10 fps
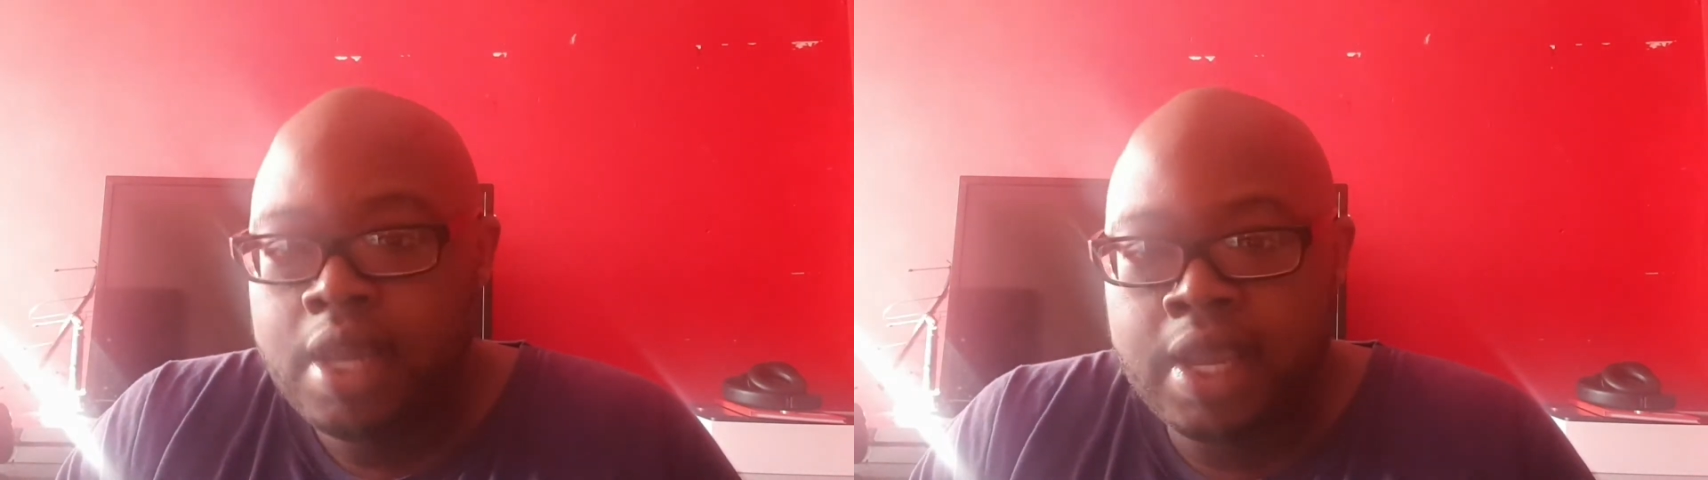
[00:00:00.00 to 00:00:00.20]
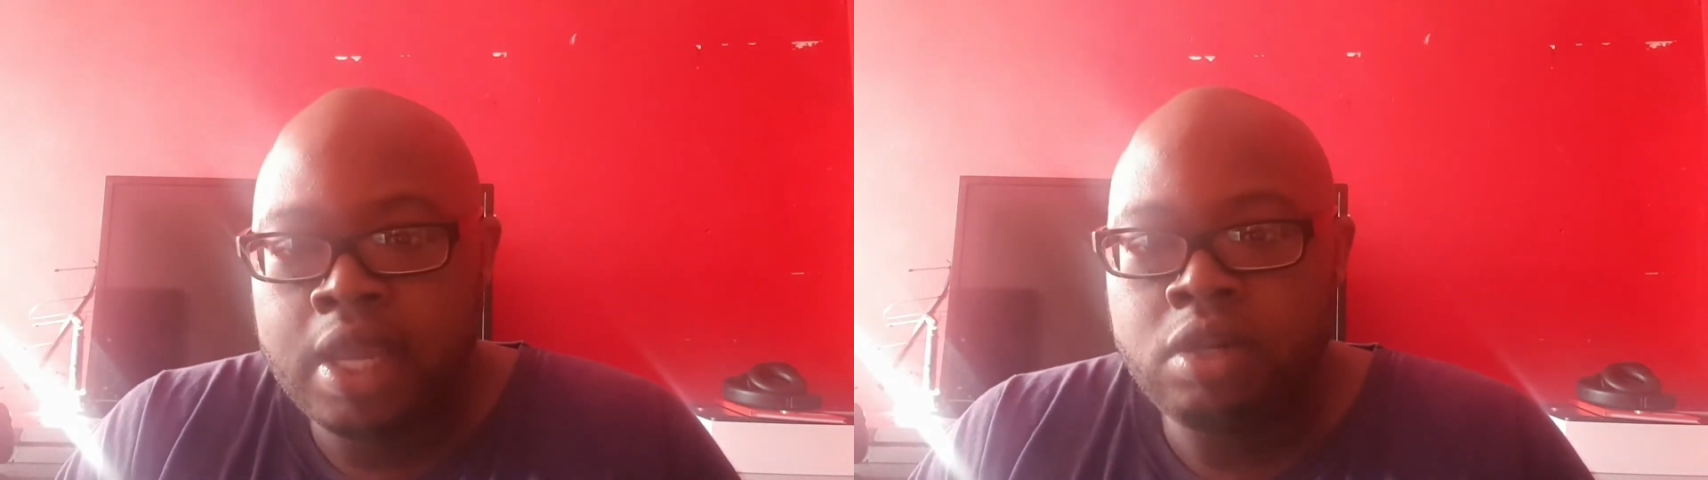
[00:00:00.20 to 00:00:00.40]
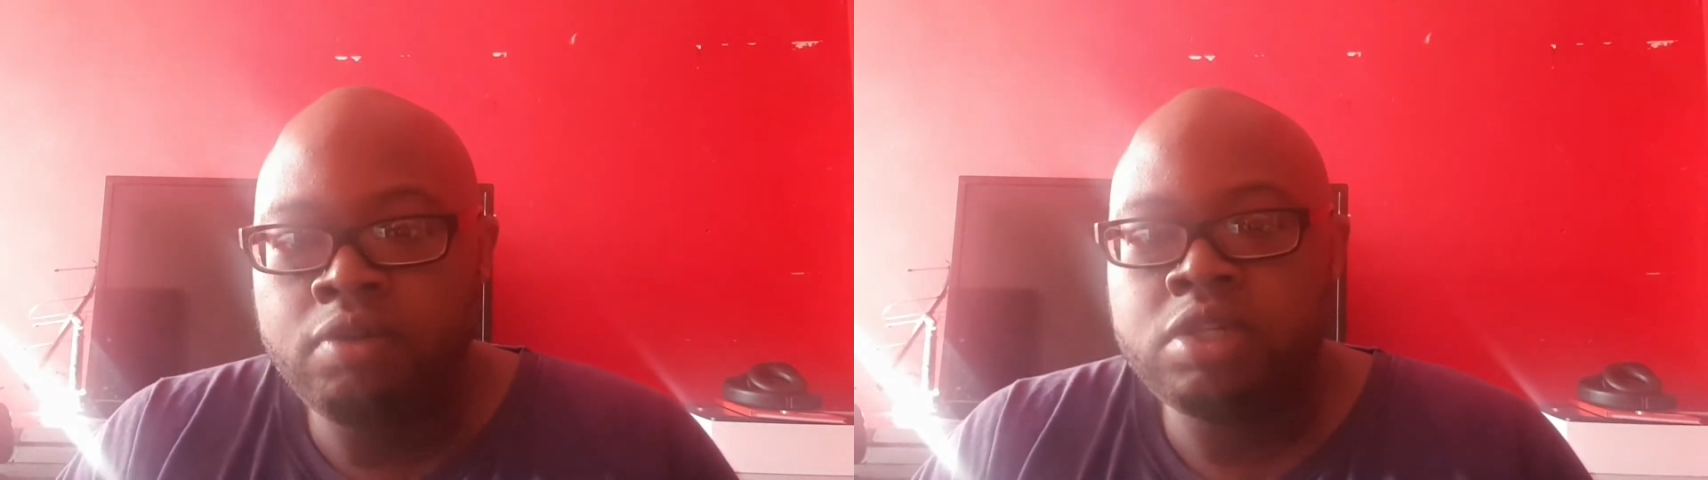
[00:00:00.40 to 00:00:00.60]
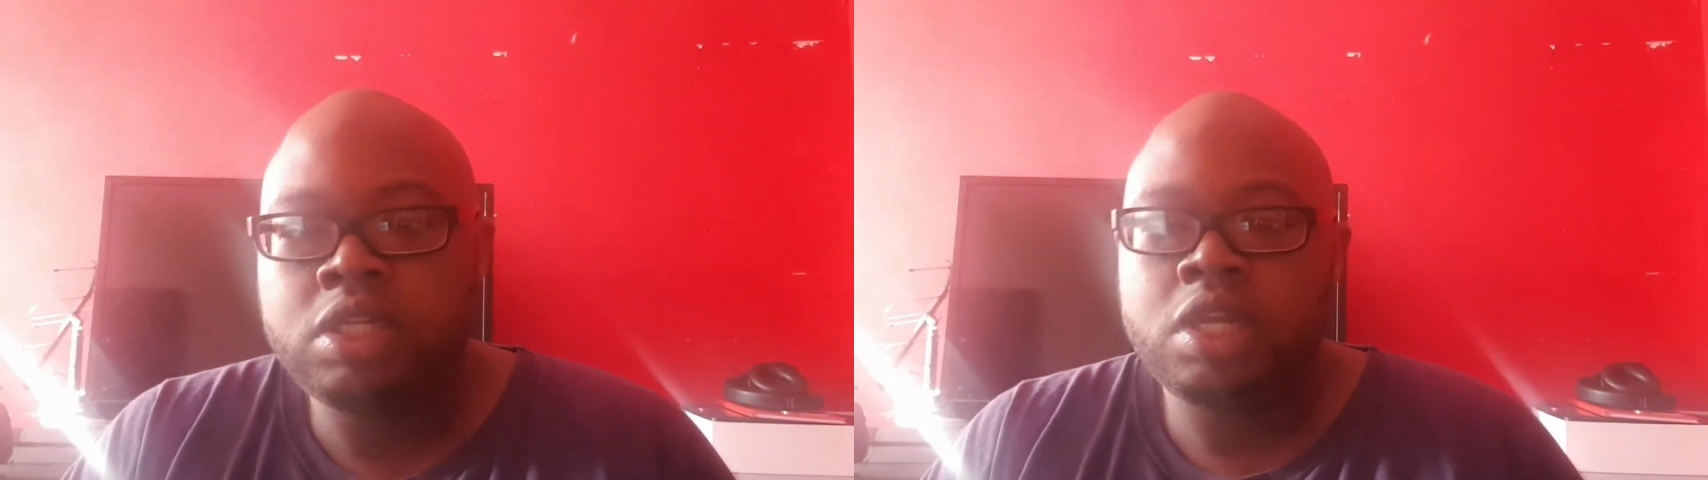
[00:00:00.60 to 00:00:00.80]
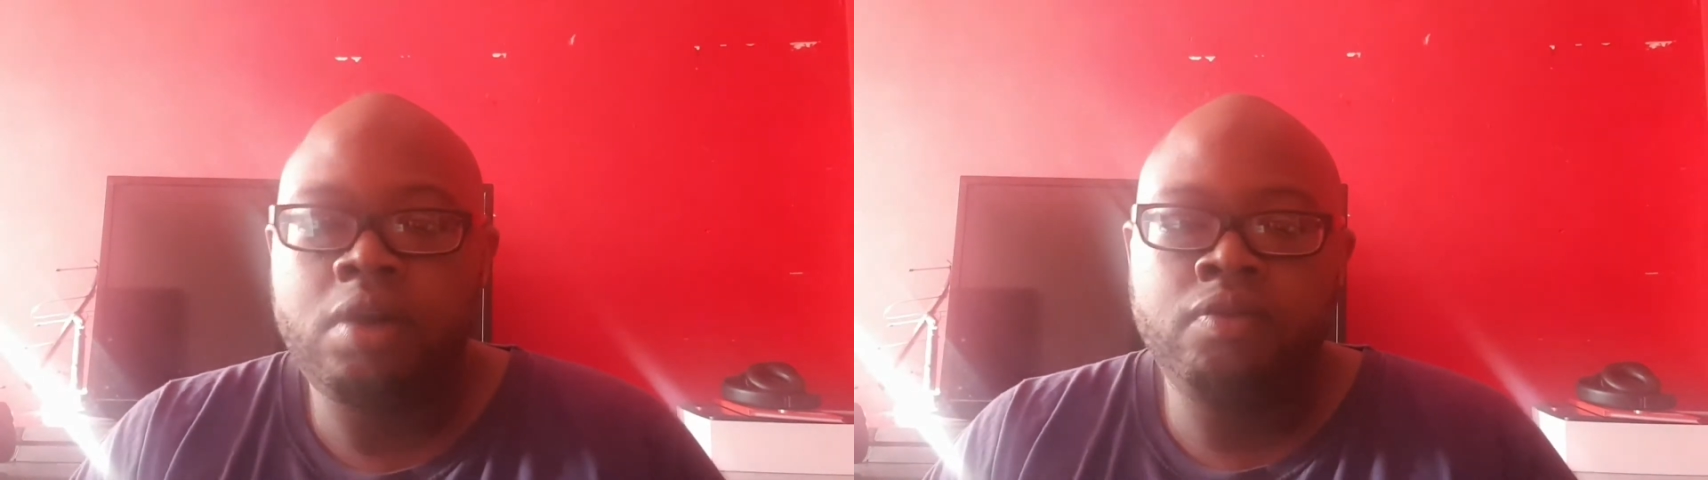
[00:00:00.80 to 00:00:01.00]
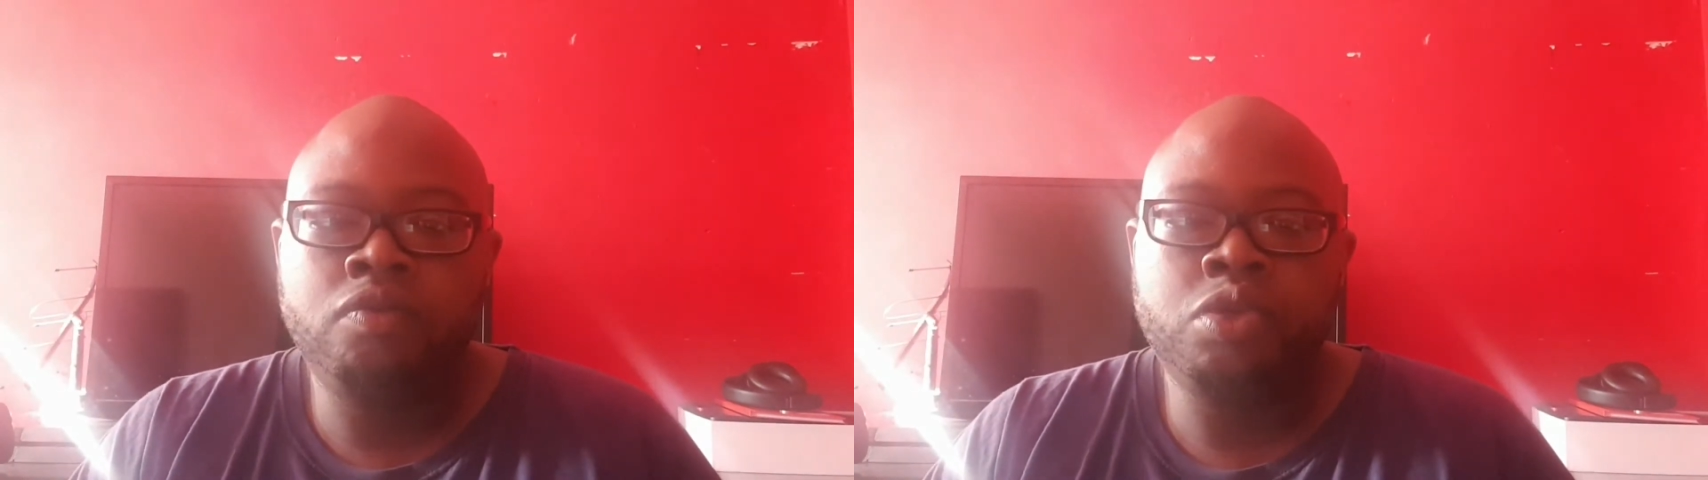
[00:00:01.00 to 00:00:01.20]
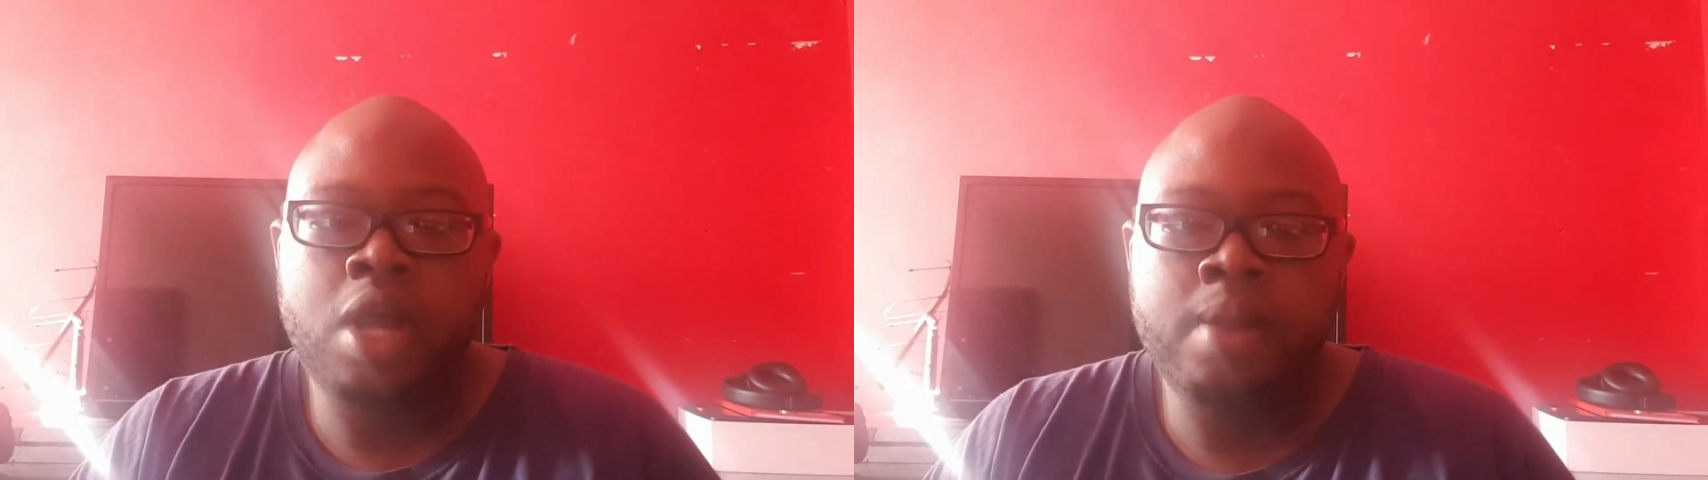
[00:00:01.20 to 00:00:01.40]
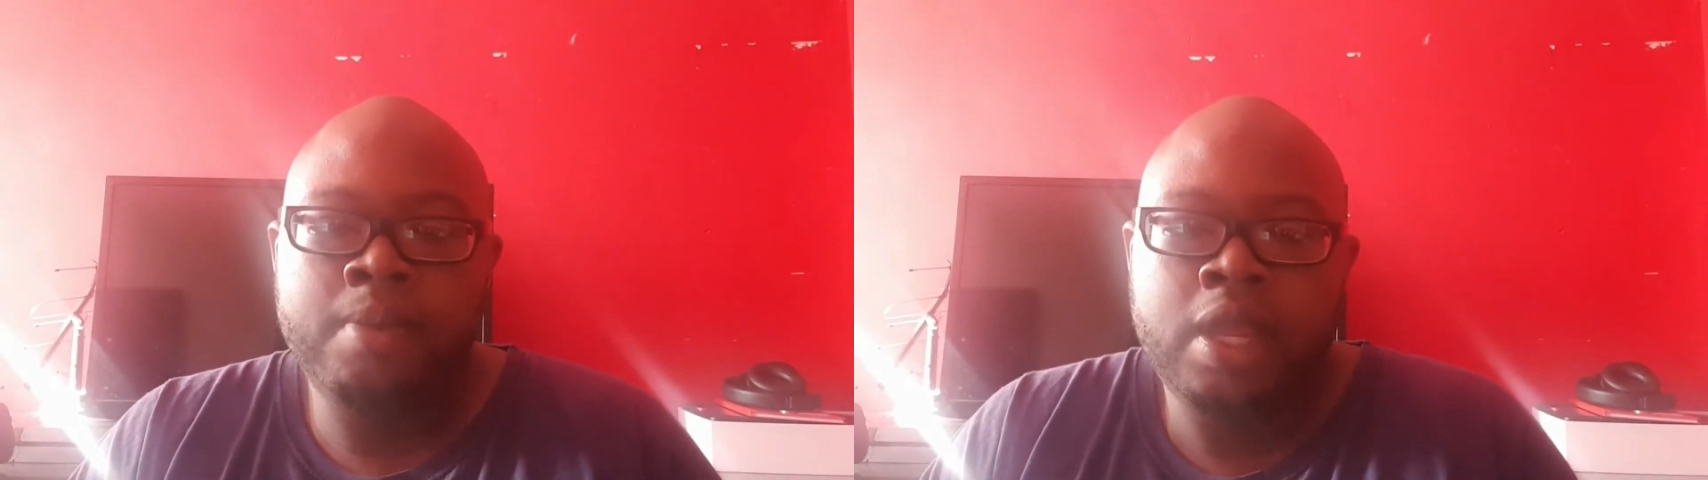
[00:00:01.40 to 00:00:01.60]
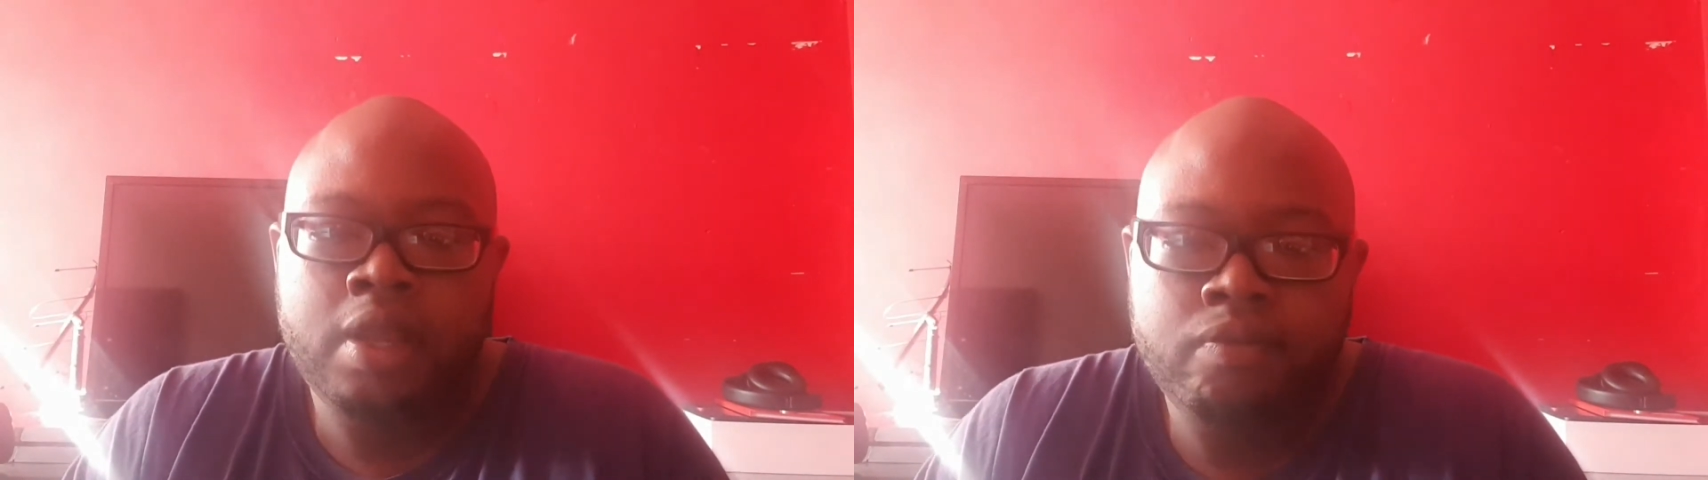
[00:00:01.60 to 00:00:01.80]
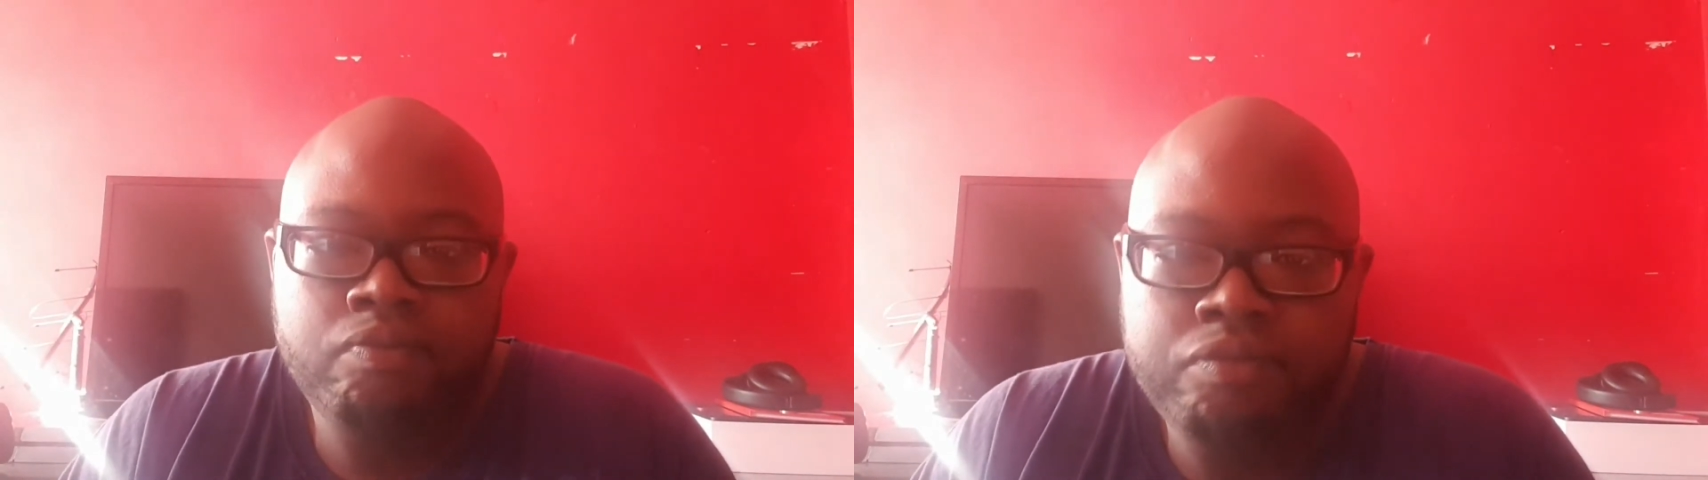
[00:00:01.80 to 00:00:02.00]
again, obviously to help them try and make